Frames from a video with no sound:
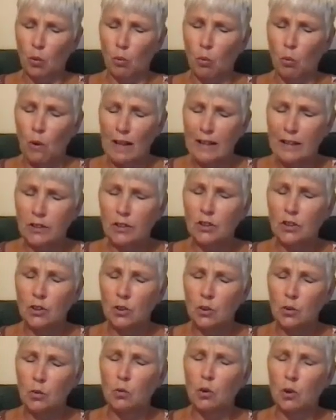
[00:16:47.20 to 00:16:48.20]
When
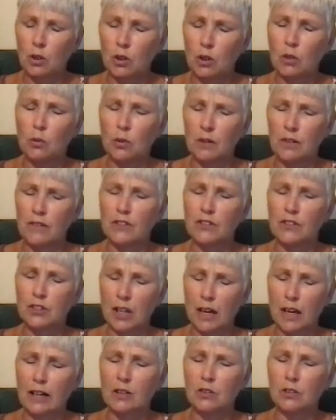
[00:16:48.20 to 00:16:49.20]
you work with the
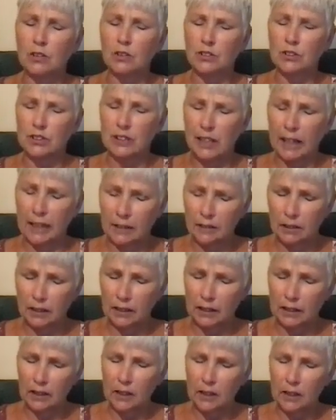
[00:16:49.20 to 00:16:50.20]
chakras
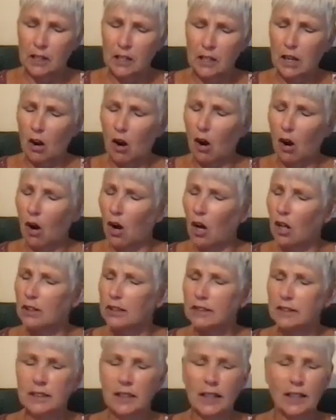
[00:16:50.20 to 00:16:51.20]
daily, all
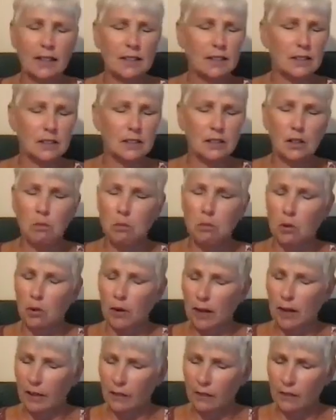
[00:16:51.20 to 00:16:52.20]
it takes is a
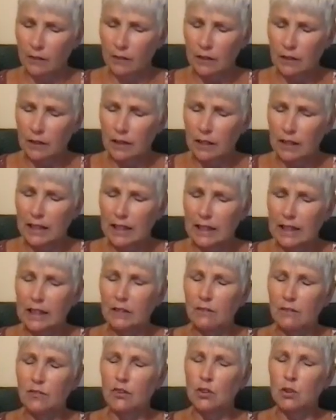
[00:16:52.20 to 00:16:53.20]
breath.
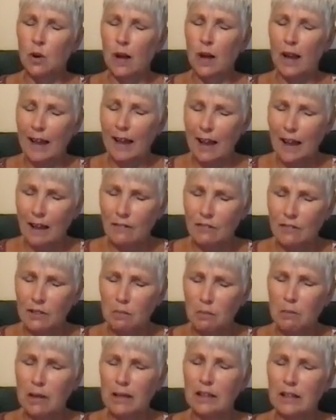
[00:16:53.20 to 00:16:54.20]
If you haven't
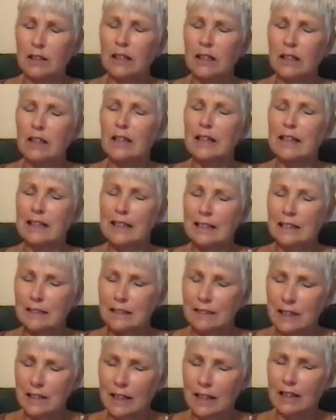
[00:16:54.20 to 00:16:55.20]
been, it
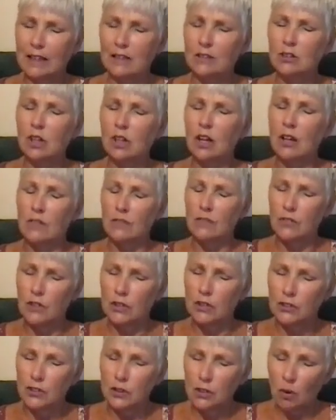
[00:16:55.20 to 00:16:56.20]
takes the
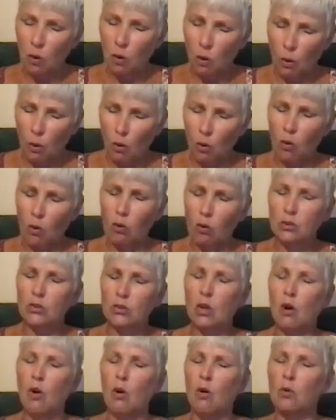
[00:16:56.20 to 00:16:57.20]
whole
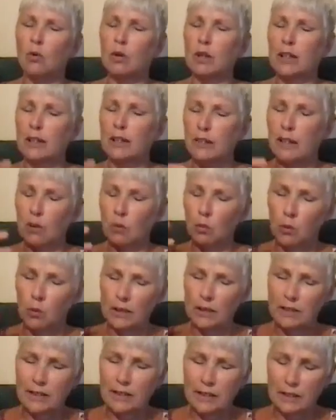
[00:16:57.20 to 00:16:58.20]
toning that we
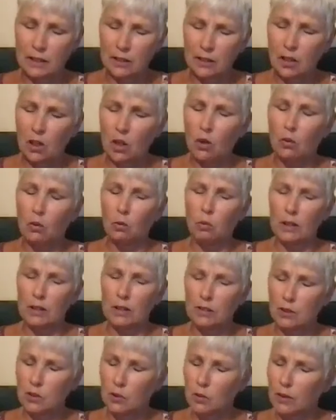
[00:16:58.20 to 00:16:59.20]
did with
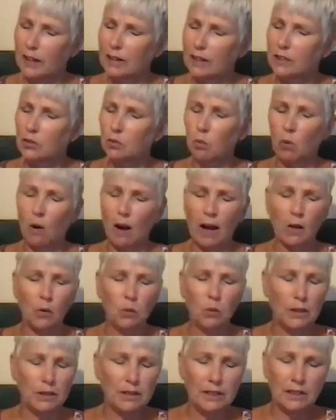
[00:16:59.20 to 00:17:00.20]
you. That is why we
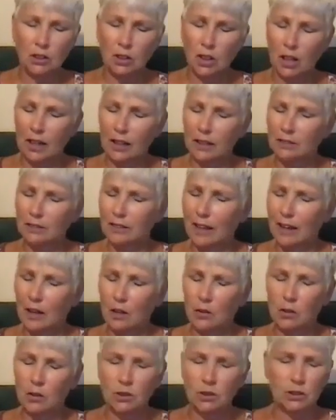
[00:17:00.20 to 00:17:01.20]
did not allow
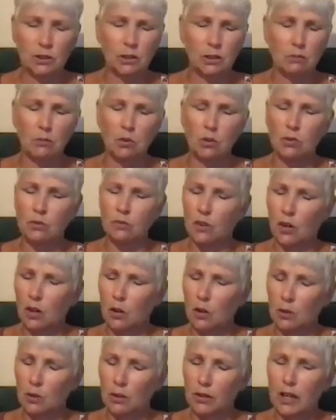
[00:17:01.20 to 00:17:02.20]
her to move
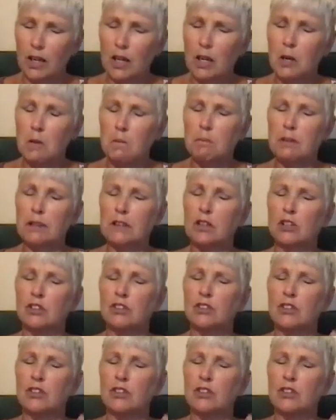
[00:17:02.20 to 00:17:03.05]
forward, because the